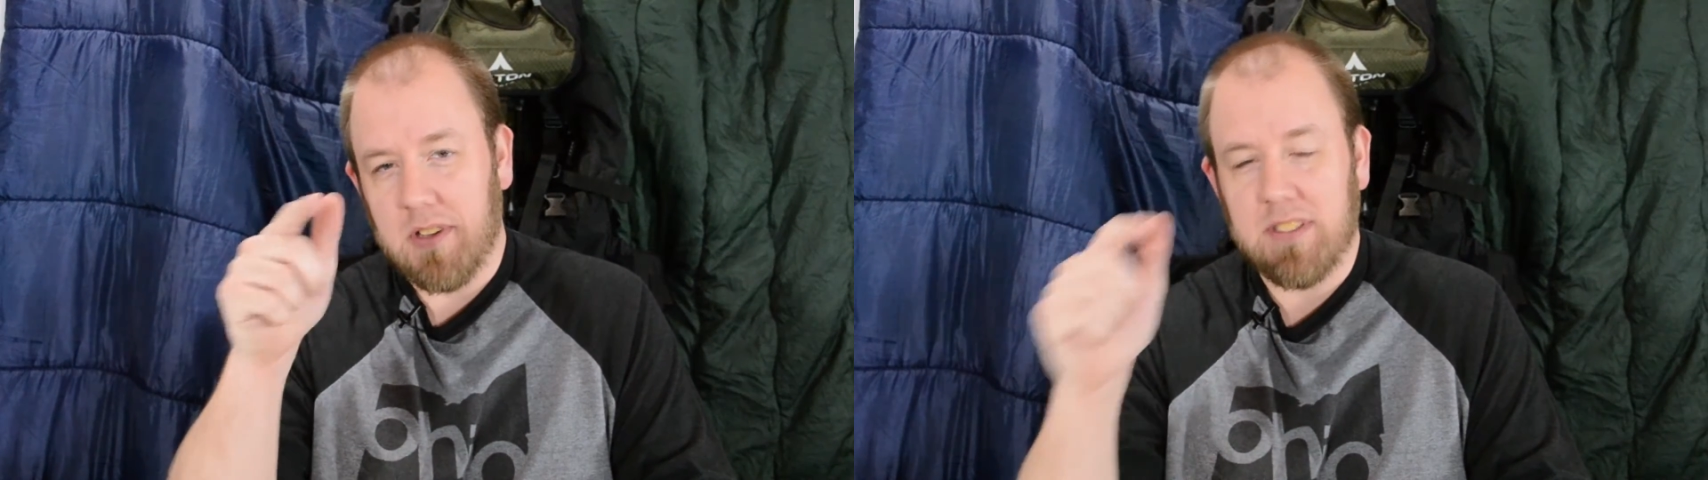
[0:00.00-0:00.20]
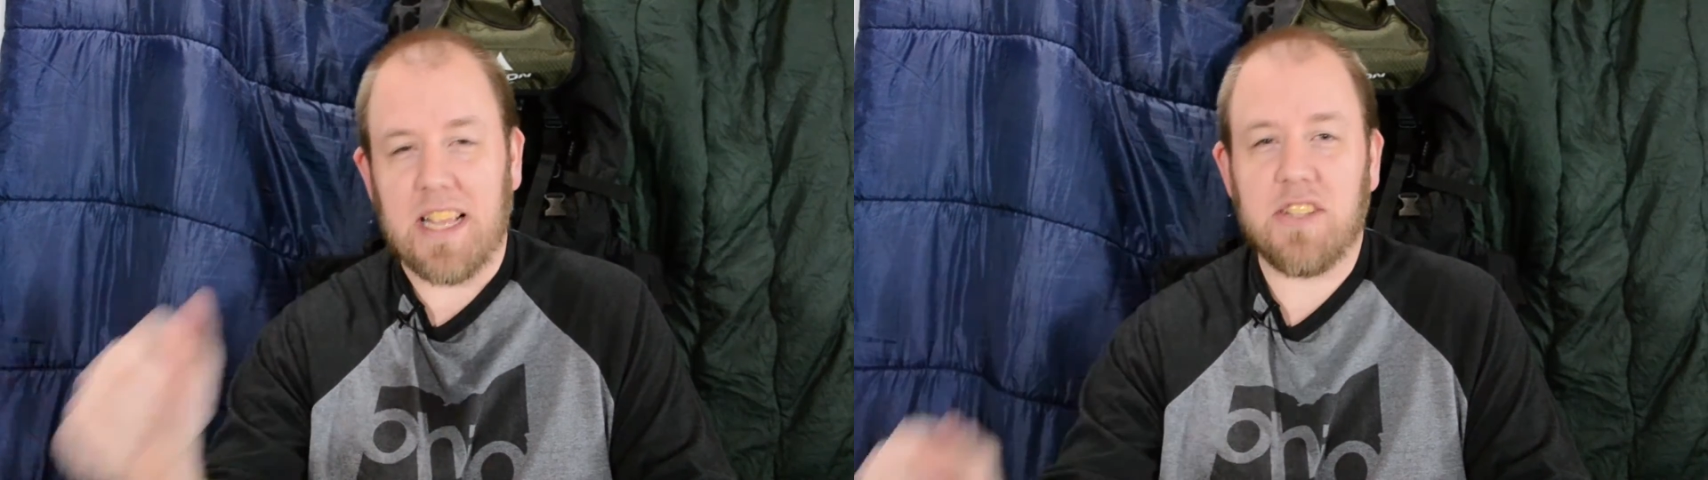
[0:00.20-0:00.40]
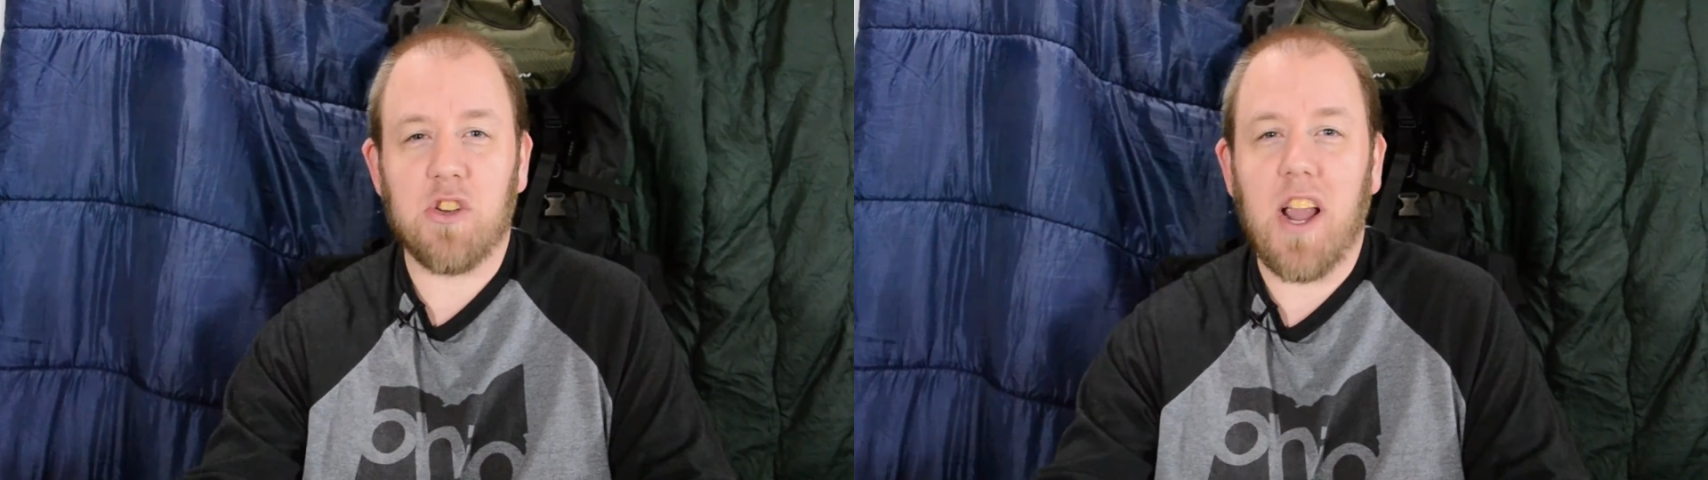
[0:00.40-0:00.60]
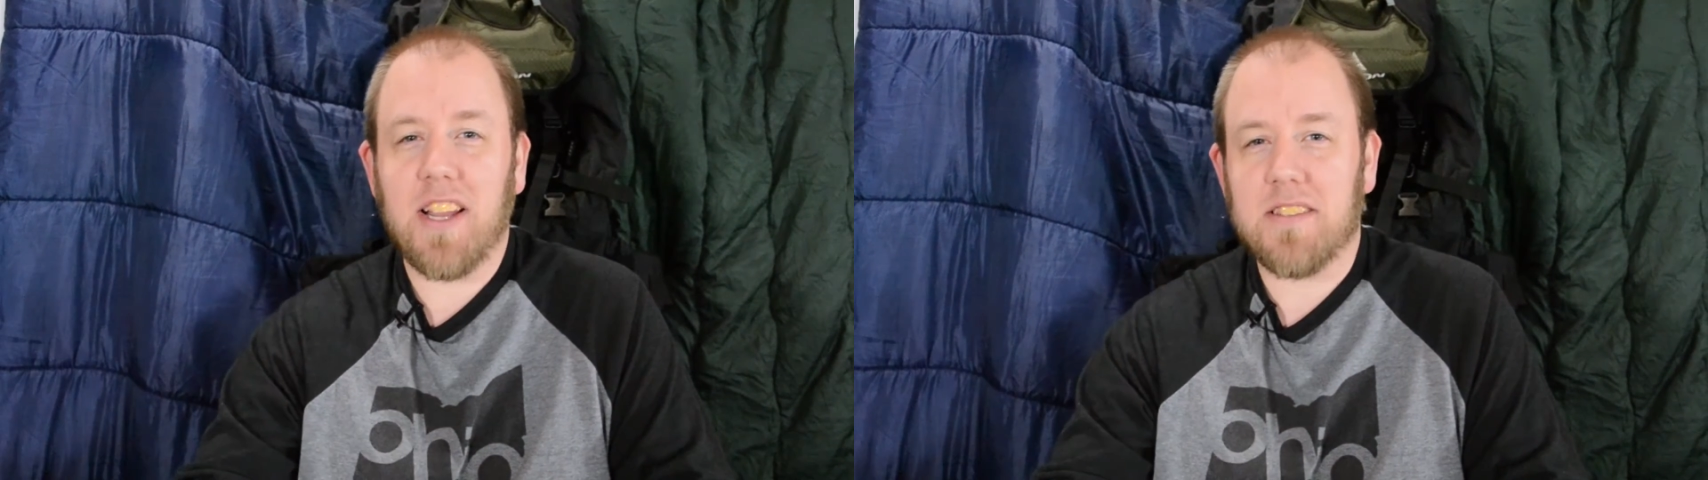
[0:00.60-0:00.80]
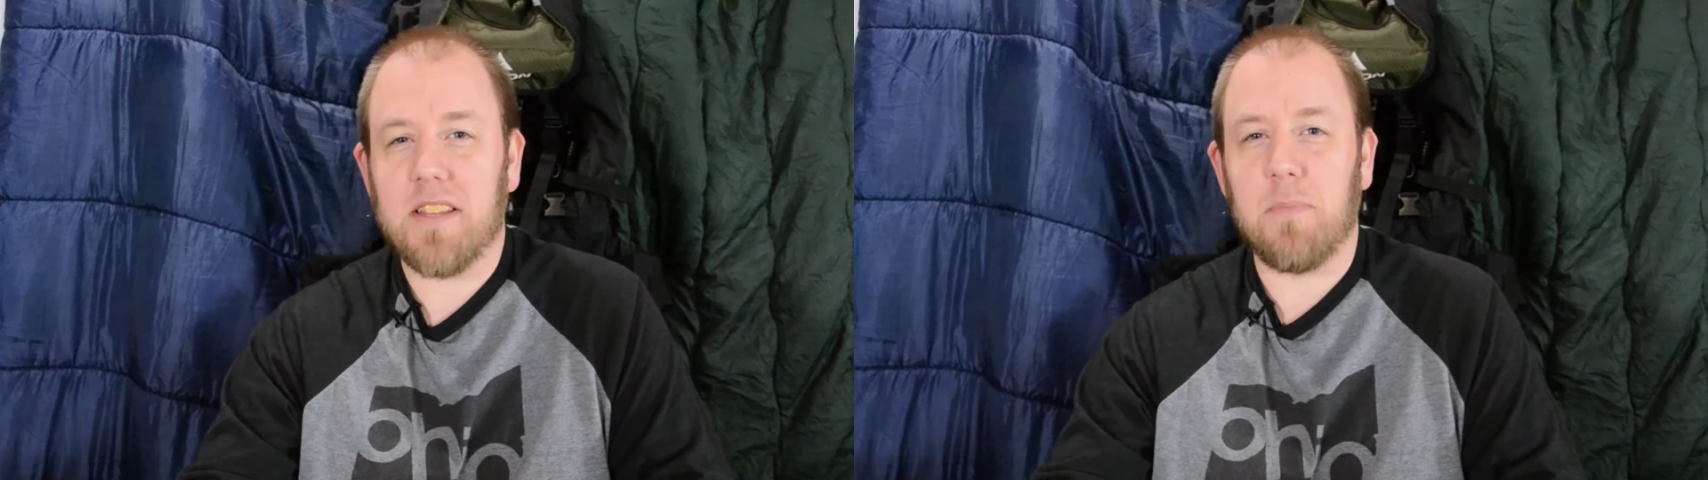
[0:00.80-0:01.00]

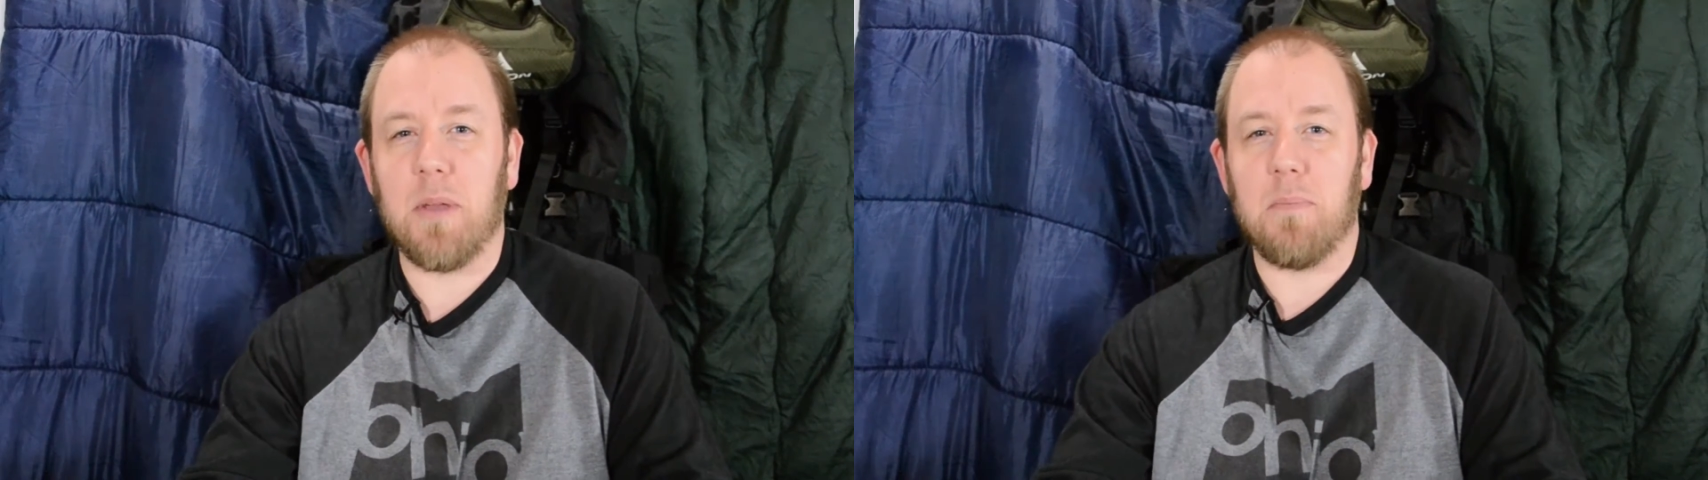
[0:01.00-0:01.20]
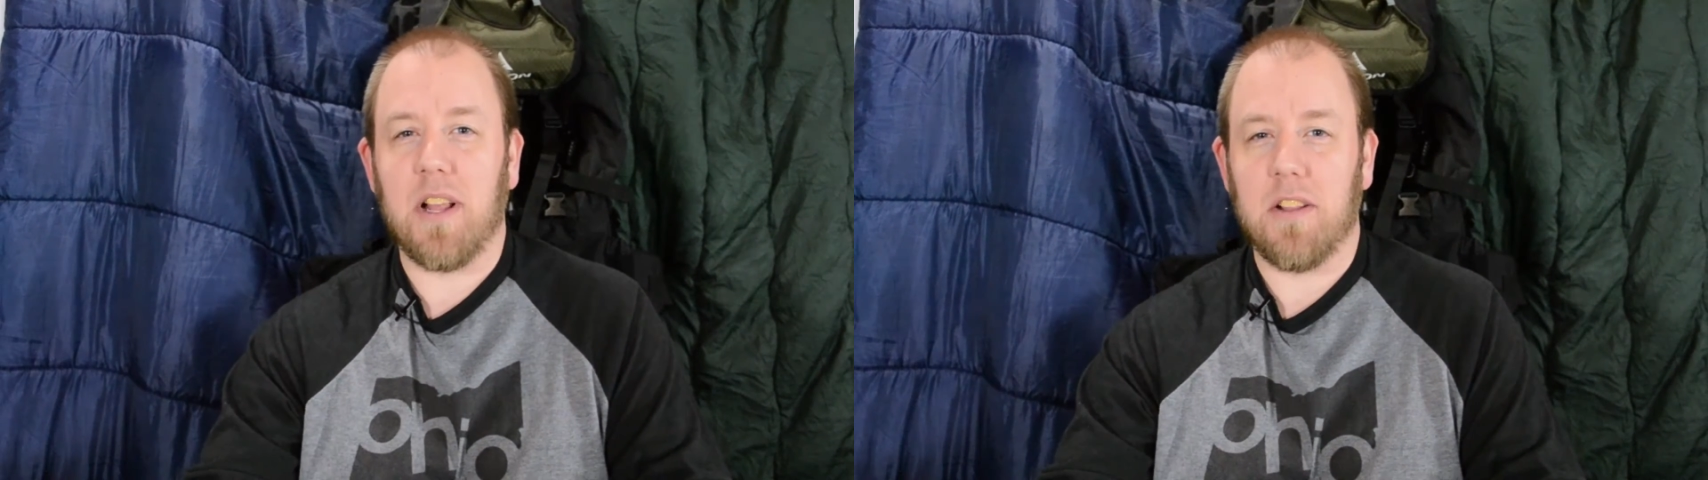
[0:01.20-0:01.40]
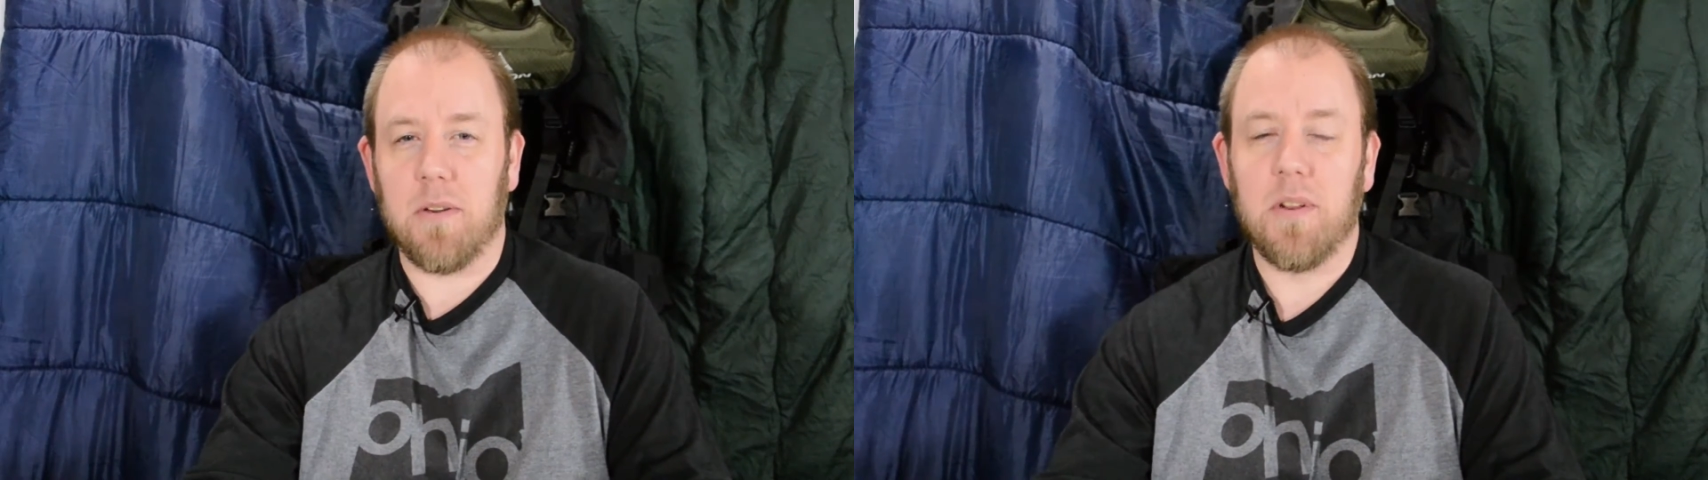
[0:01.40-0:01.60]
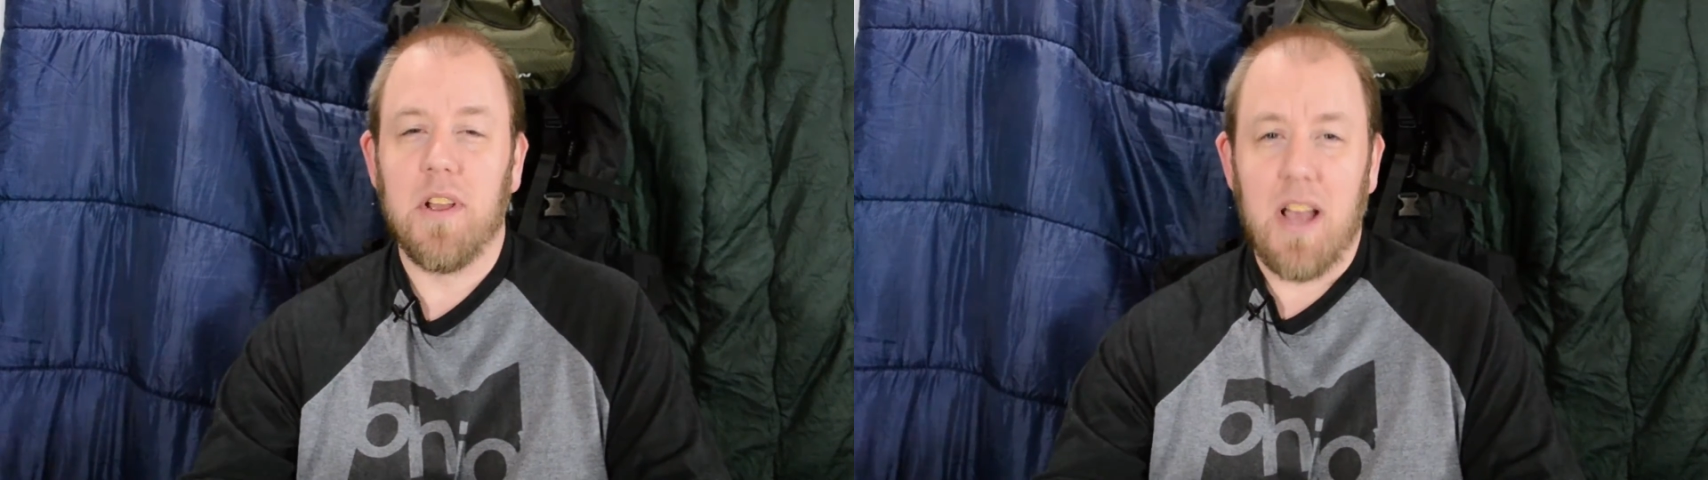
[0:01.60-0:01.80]
Naturehike sleeping pillow.